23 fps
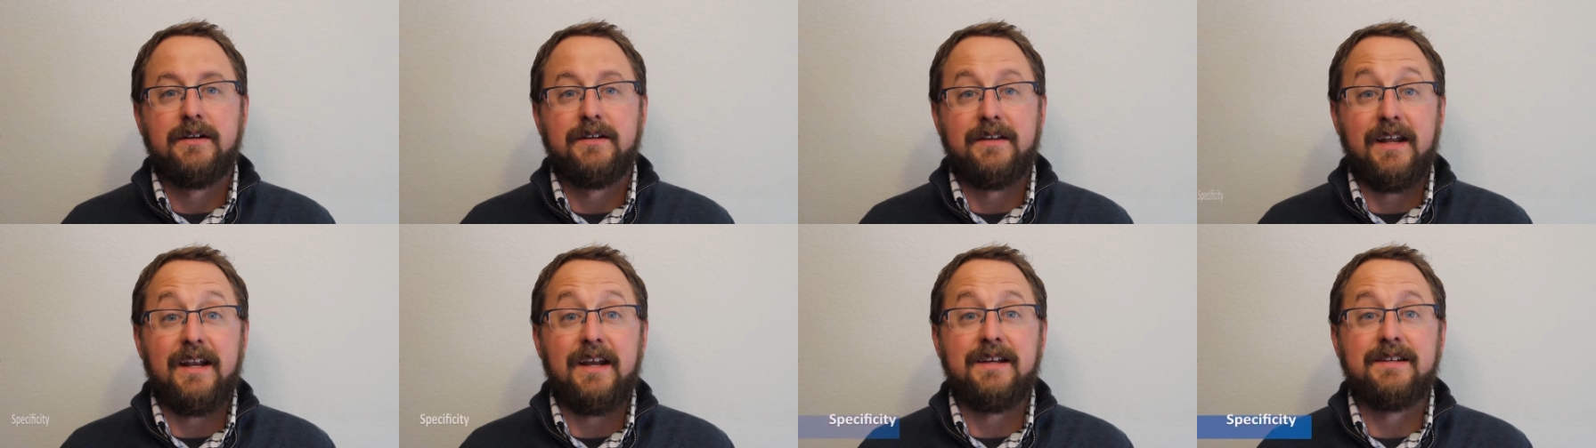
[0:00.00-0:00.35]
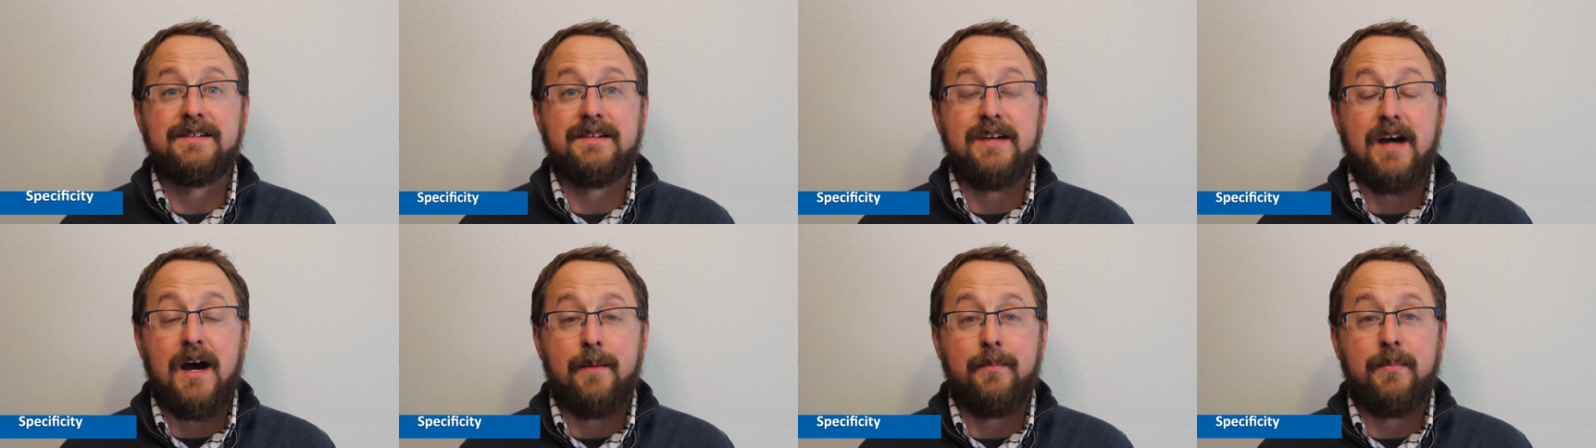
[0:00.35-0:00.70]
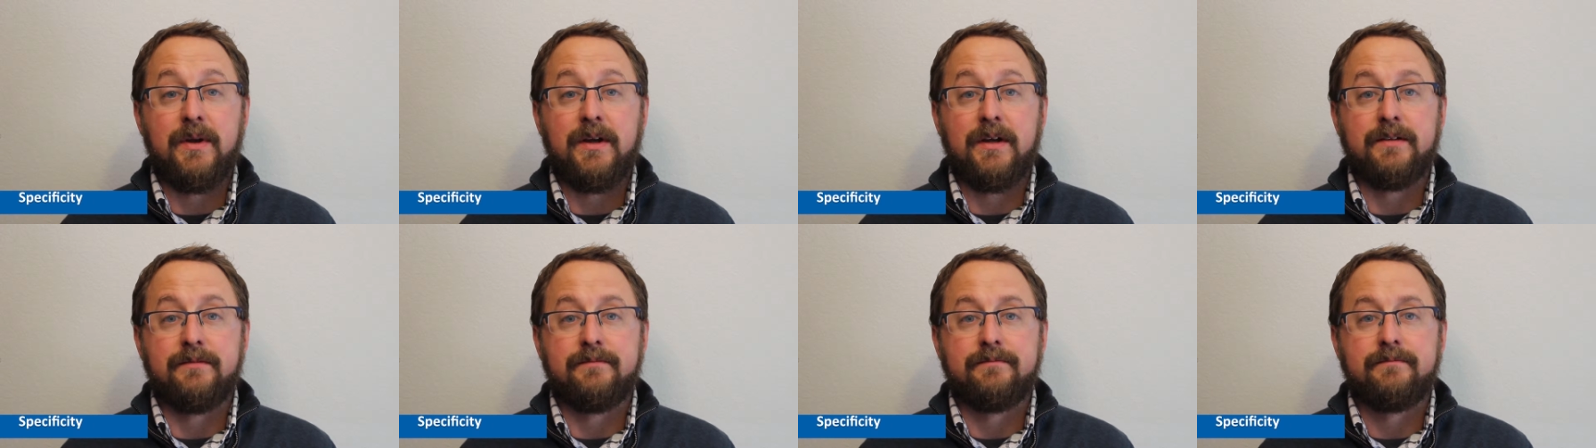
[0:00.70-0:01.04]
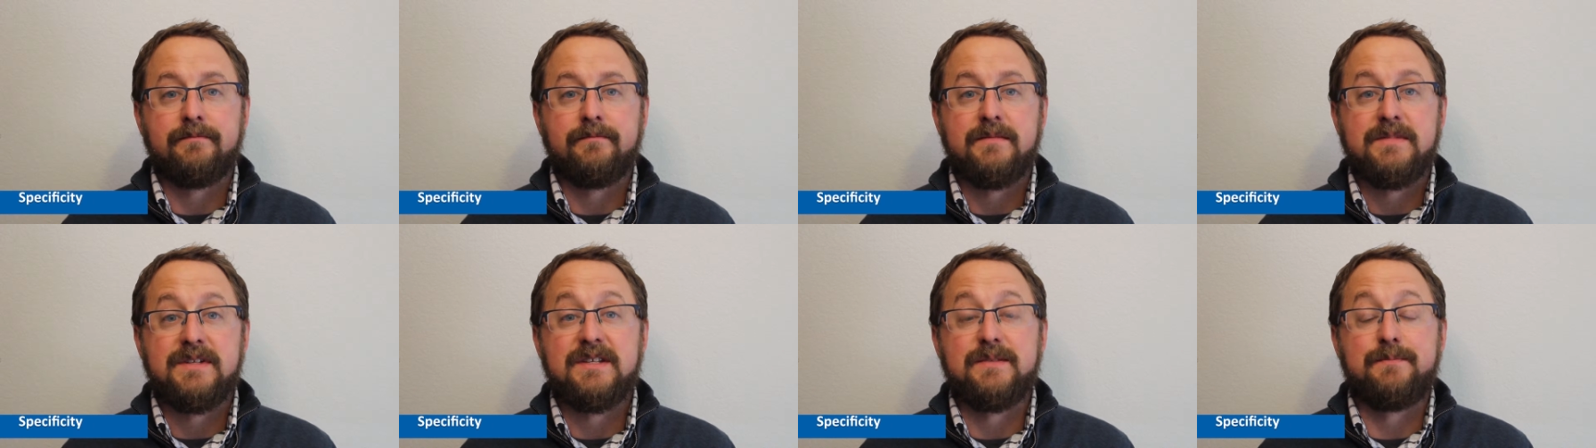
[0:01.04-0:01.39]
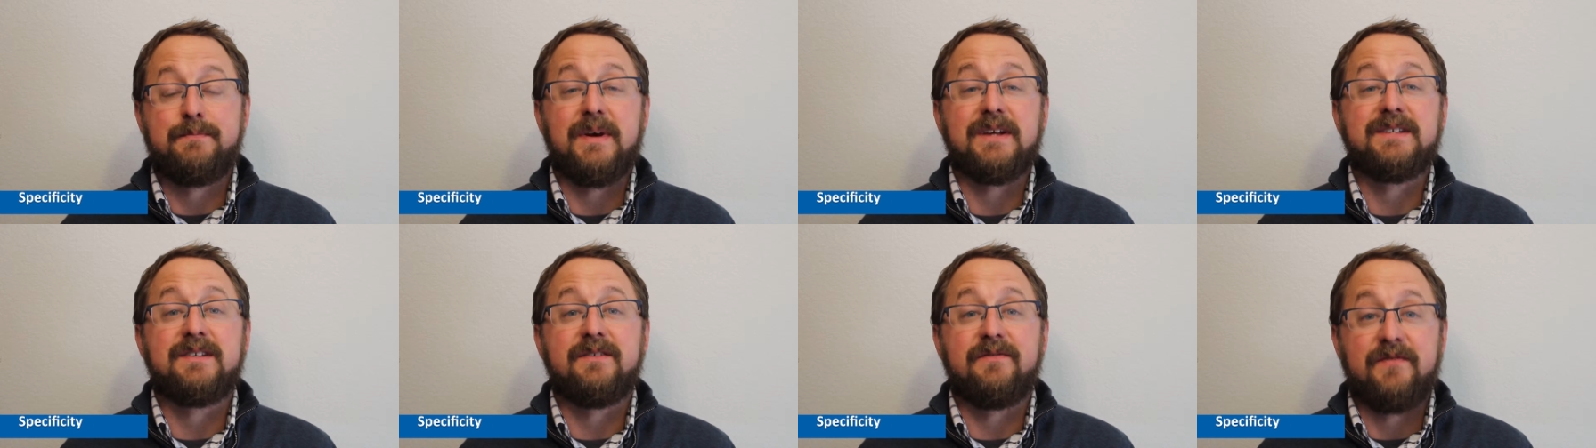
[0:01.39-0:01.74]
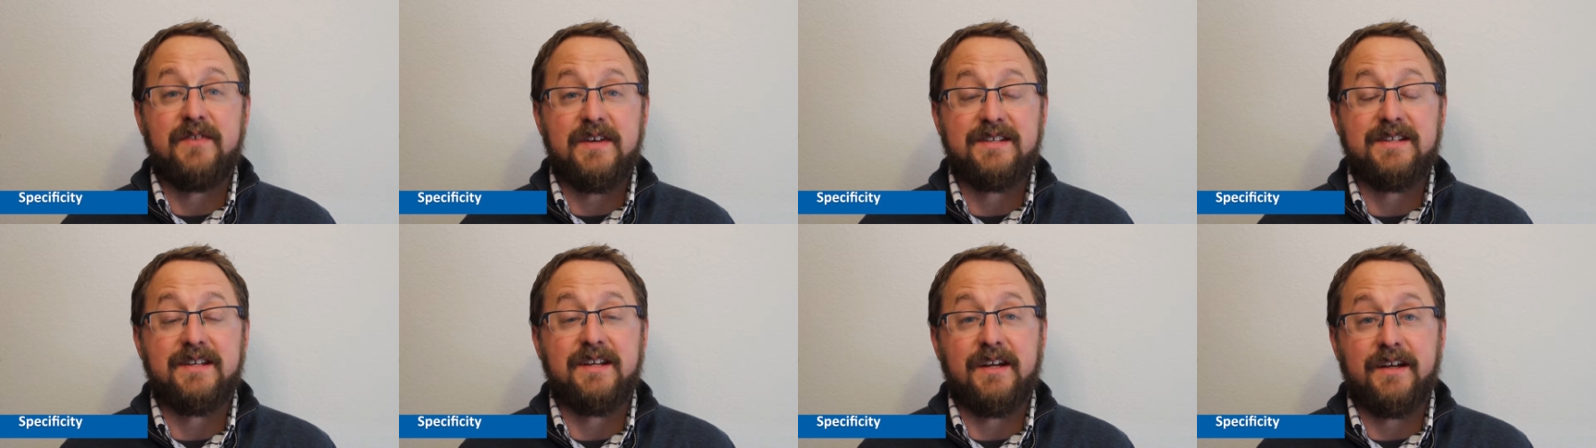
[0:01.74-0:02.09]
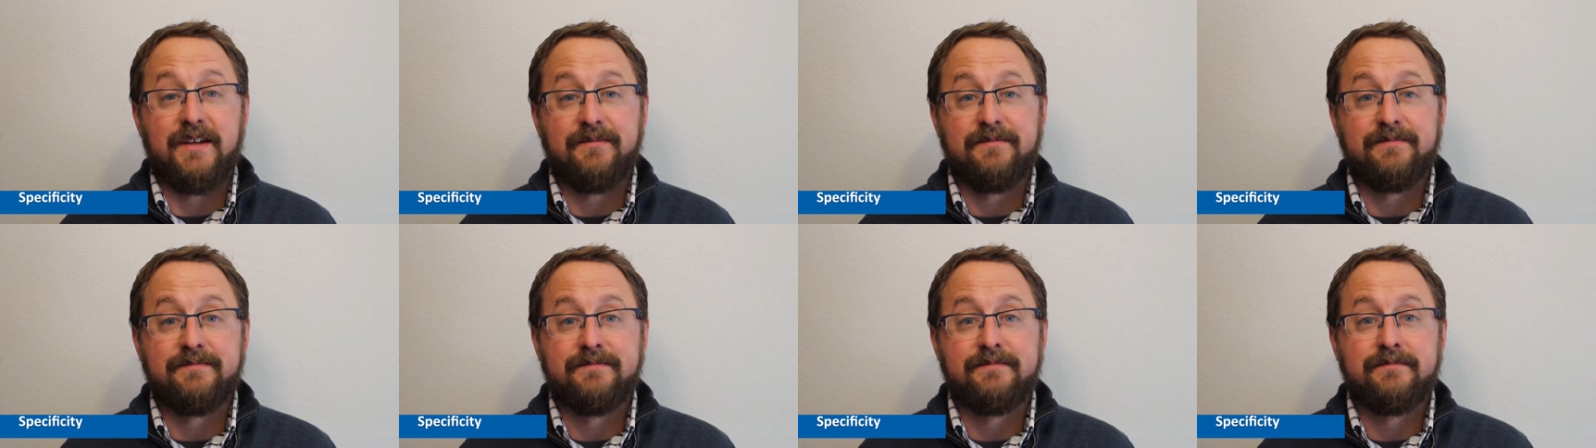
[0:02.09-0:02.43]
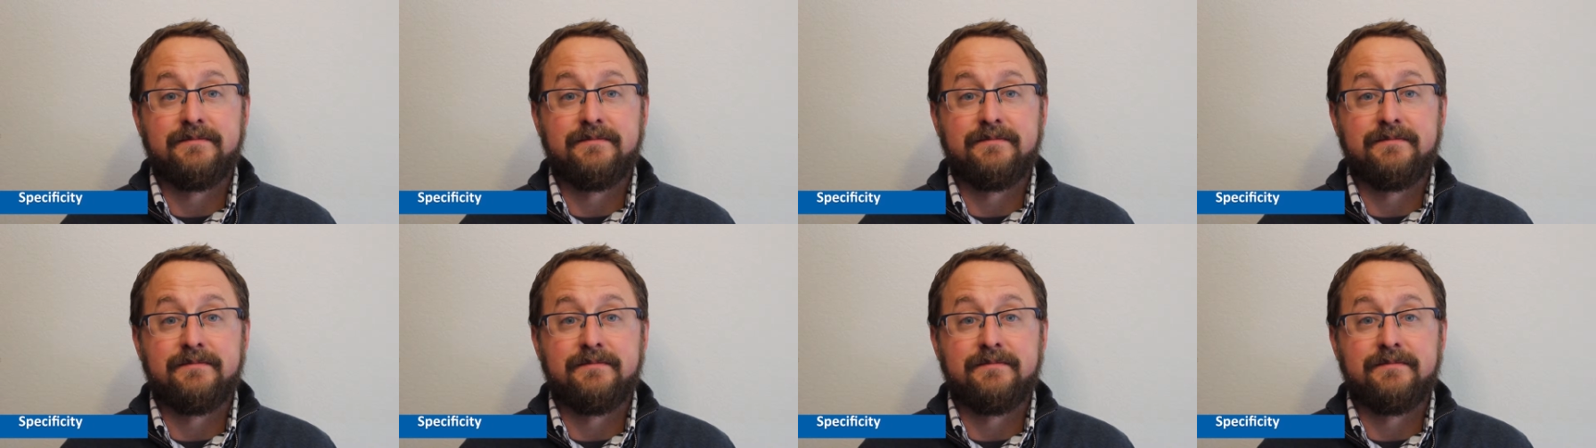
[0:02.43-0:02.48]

Today's topic, specificity.